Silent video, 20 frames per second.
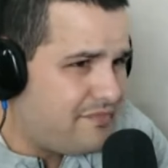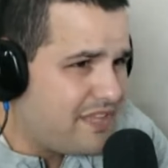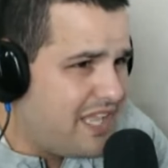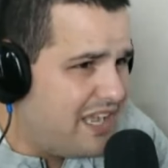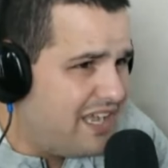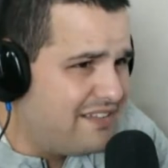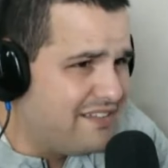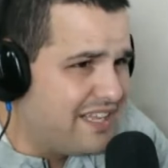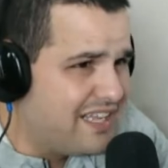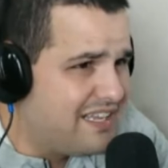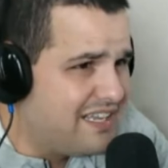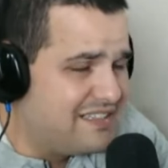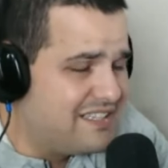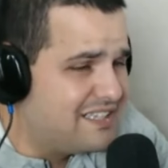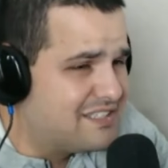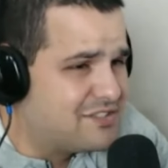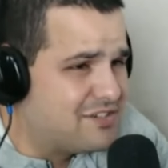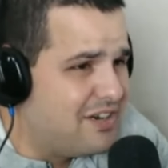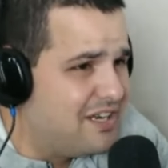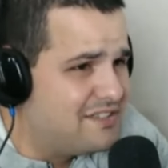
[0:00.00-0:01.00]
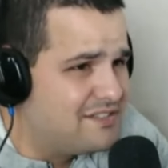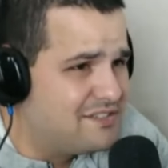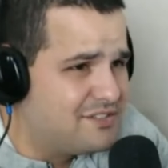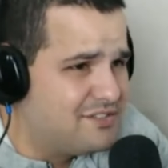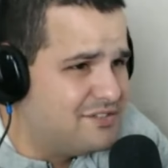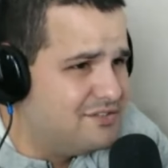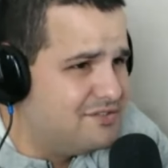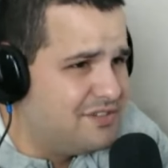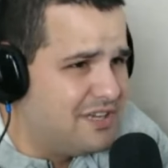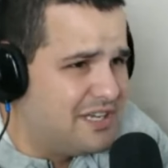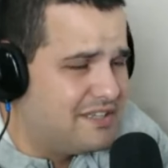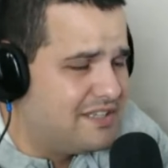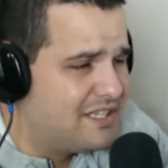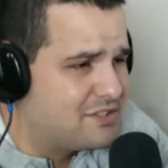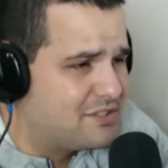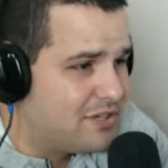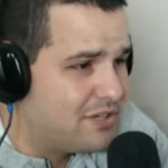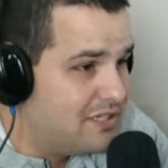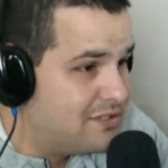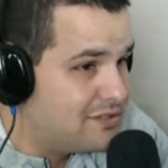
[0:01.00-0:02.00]
I'm not, I'm not trying to, I'm
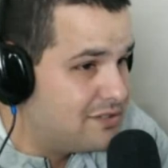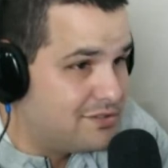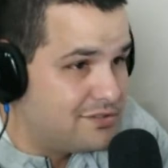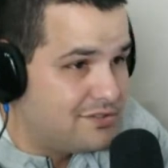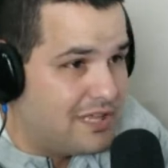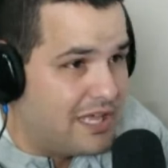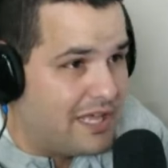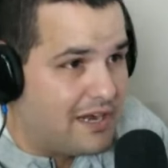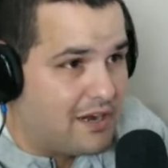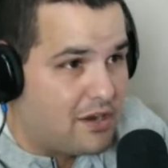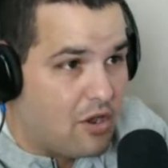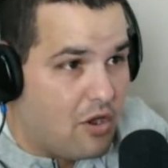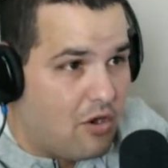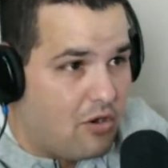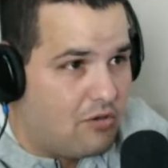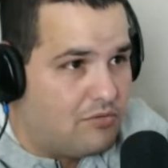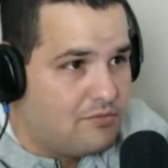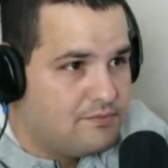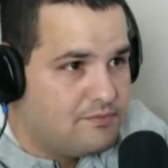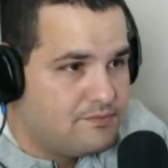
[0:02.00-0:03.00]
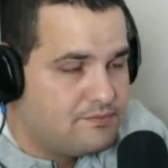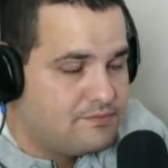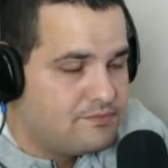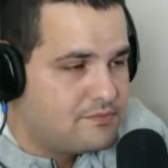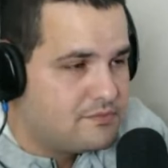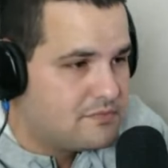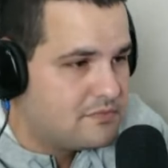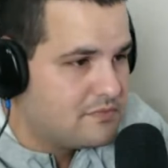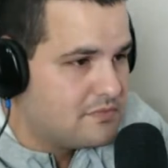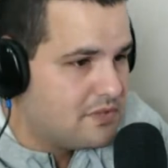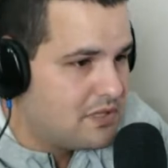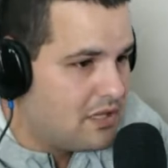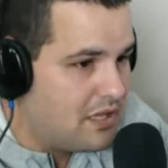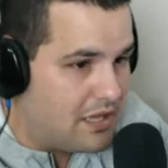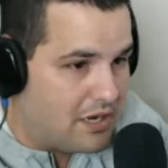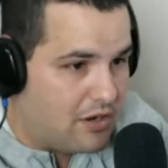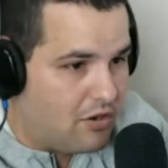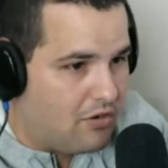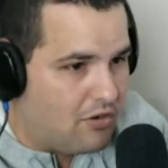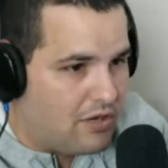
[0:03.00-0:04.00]
not trying to do that at all,
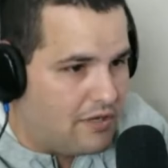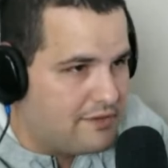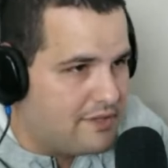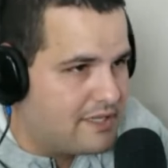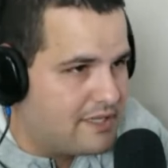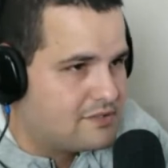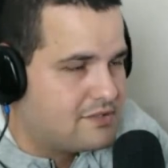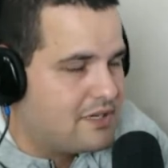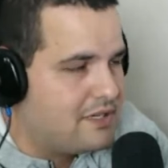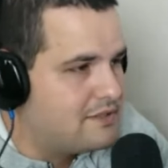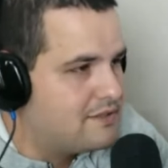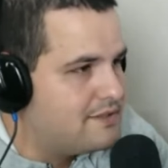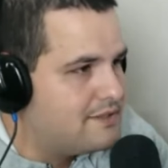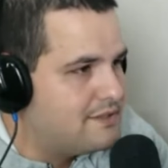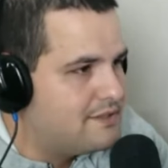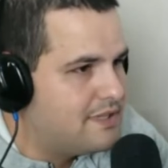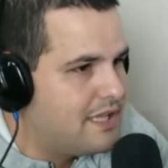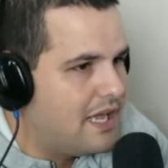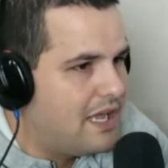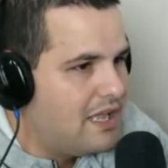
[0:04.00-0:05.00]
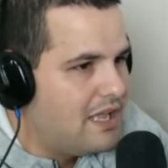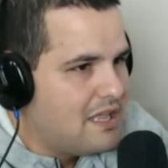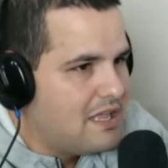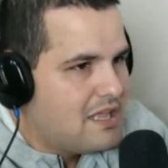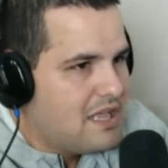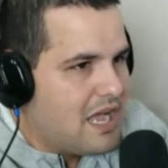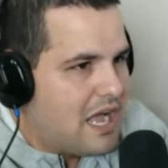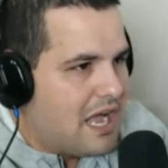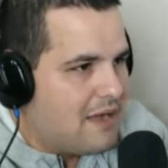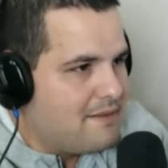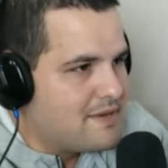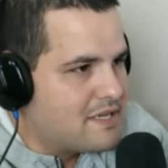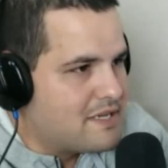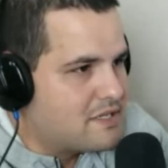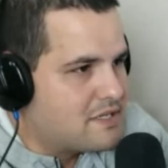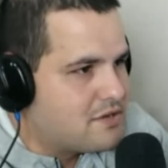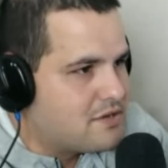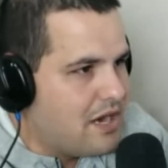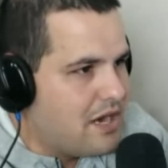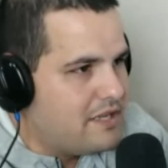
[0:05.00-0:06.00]
at all. I'm not trying to do that. I'm
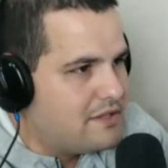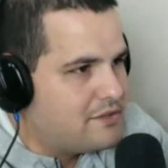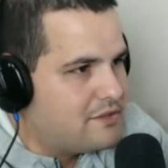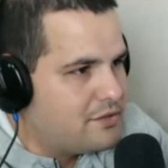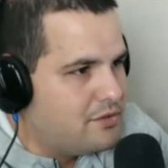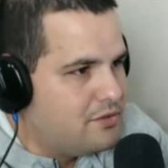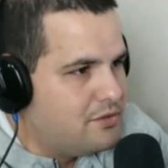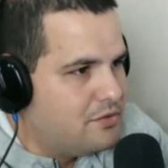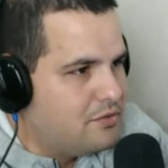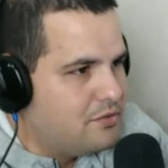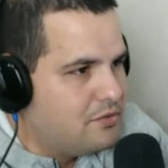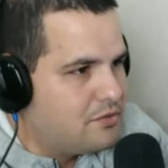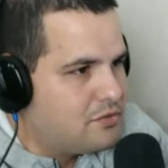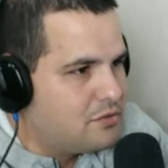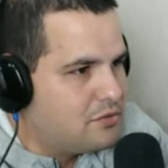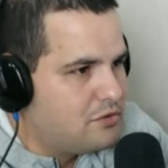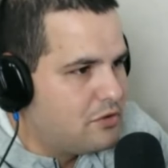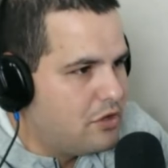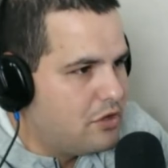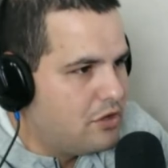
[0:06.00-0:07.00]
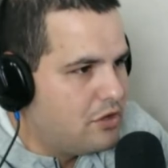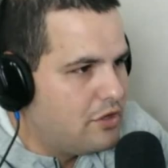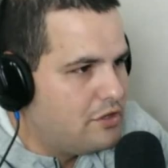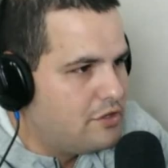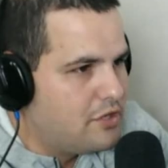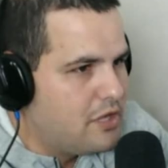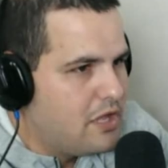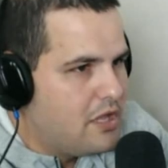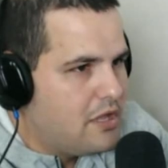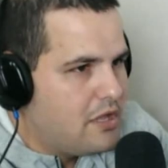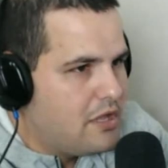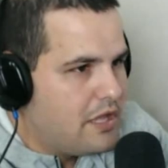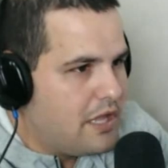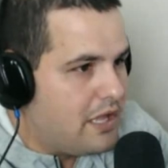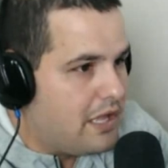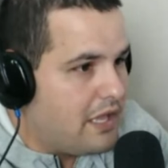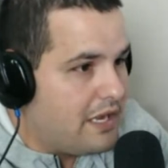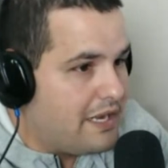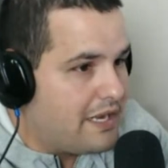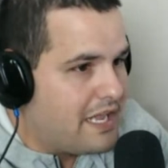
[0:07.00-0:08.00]
just trying to to learn
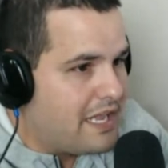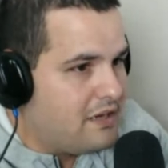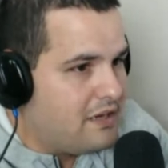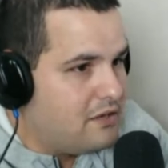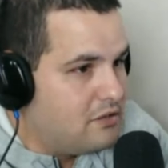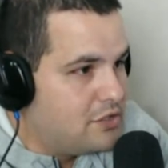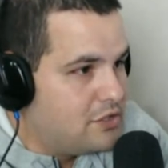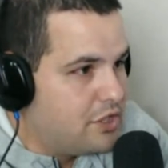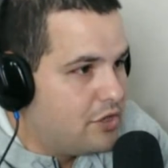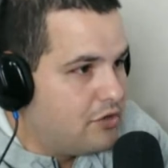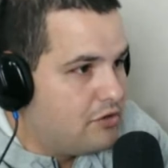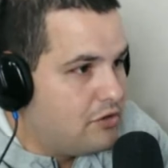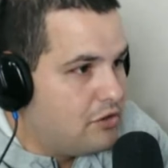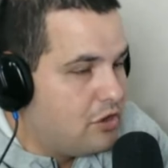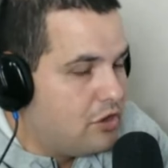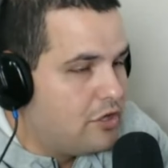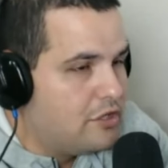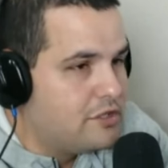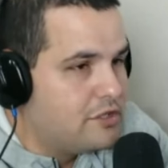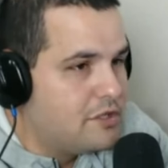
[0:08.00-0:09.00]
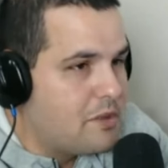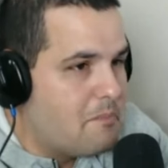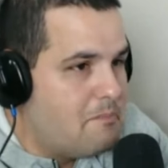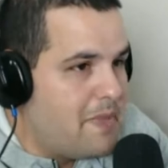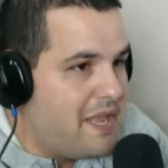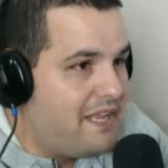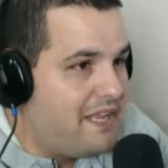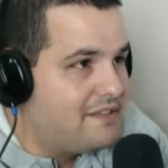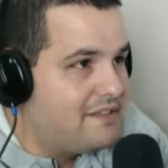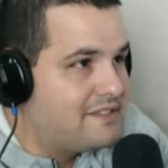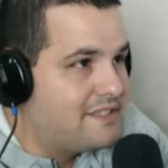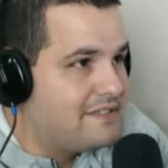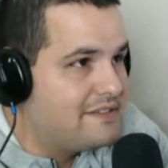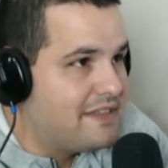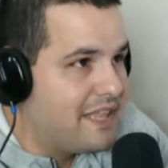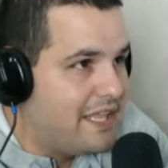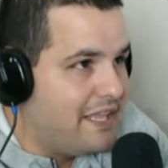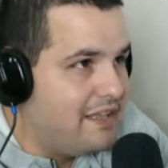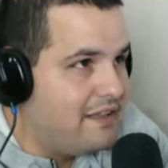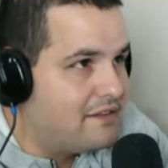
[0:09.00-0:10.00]
and, again, you know, learn the basic
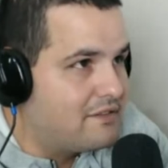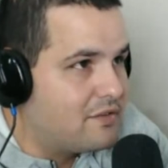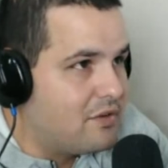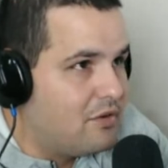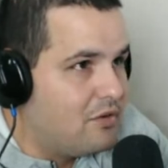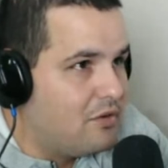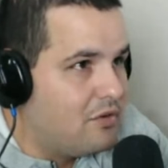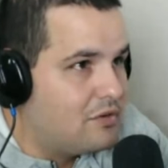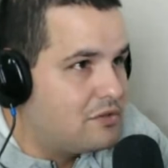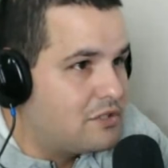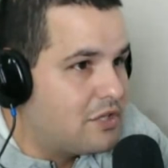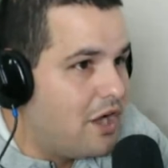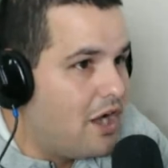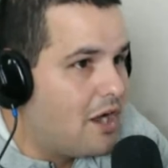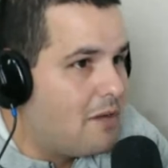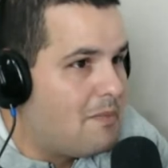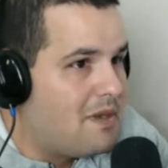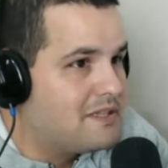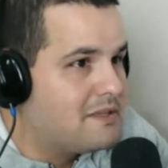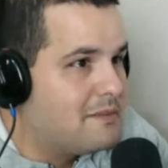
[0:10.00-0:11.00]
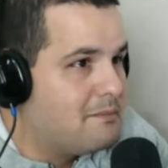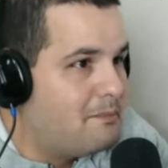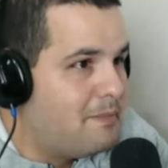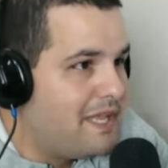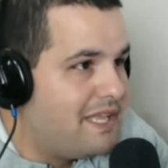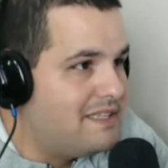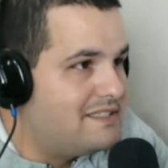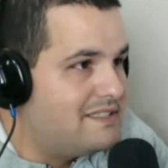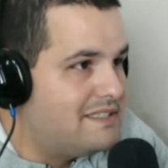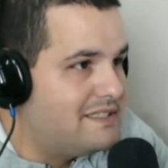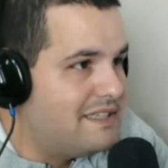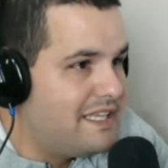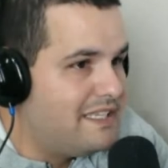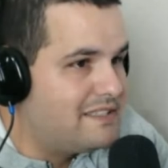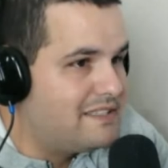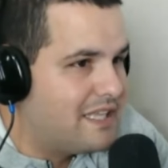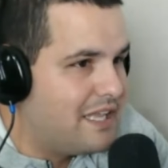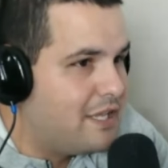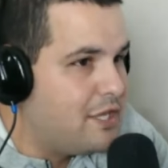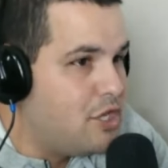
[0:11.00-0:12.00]
things or, or, talk about the basic
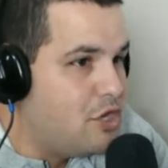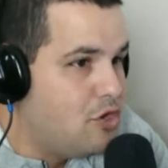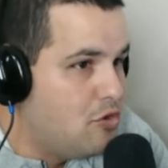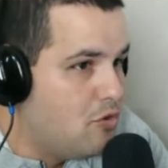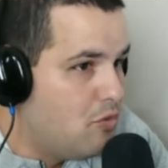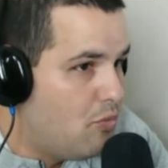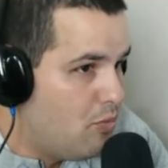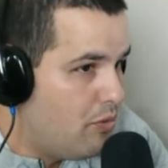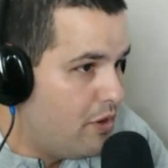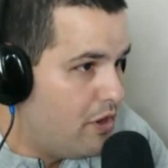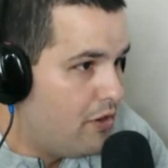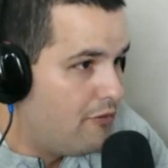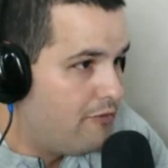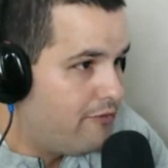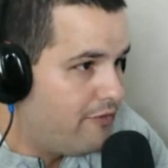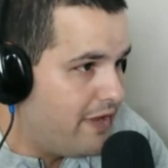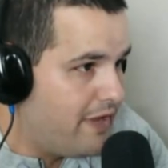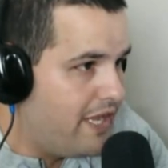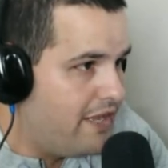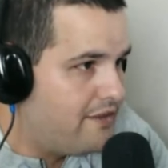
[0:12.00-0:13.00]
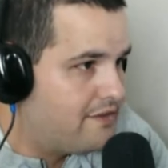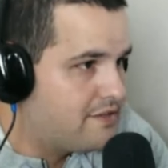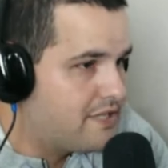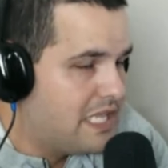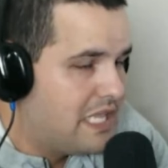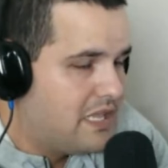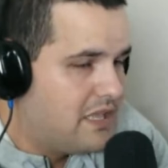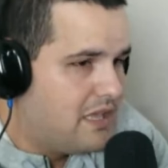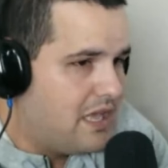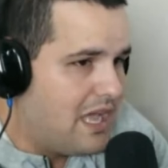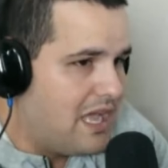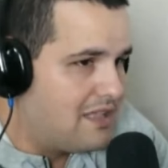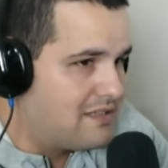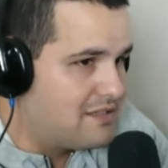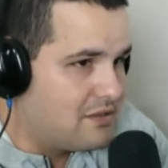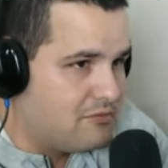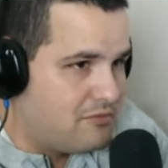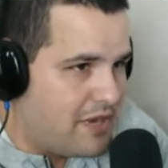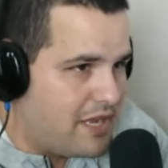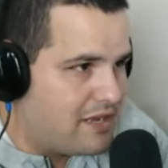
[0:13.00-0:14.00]
things that you will face
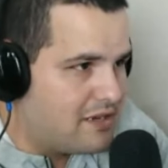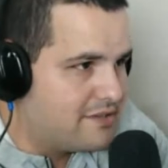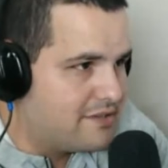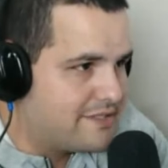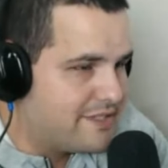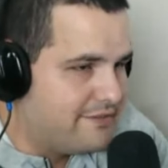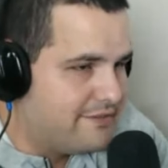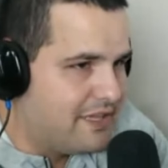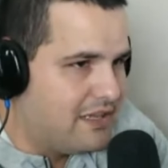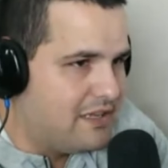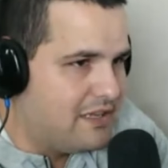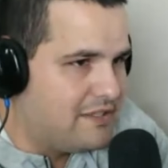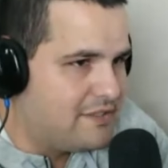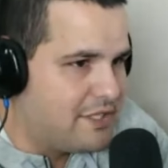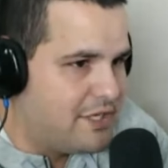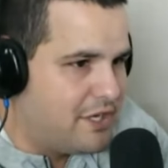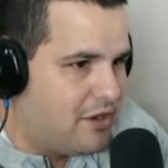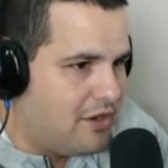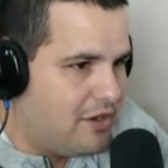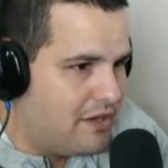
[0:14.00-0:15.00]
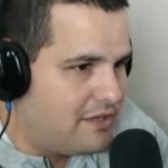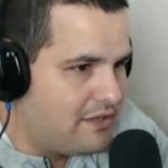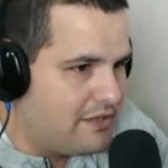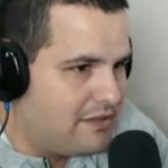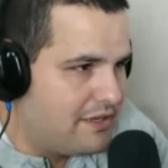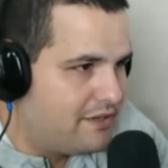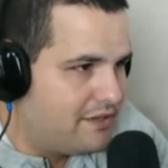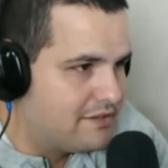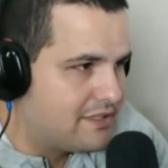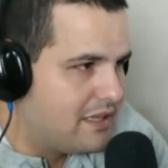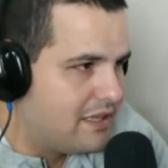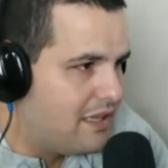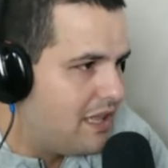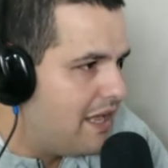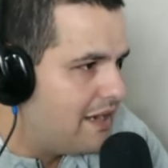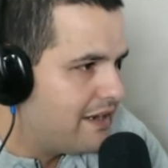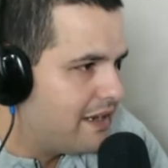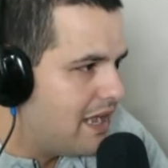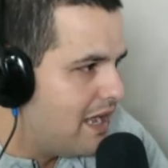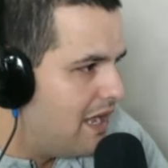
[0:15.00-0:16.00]
as a regular civilian. You know, and there's a
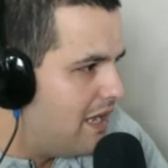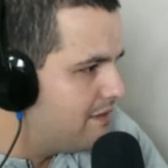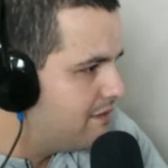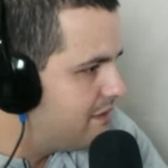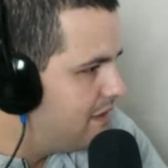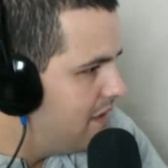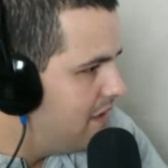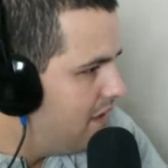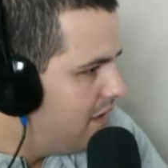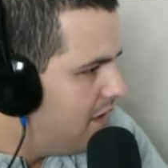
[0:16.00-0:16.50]
lot of guys.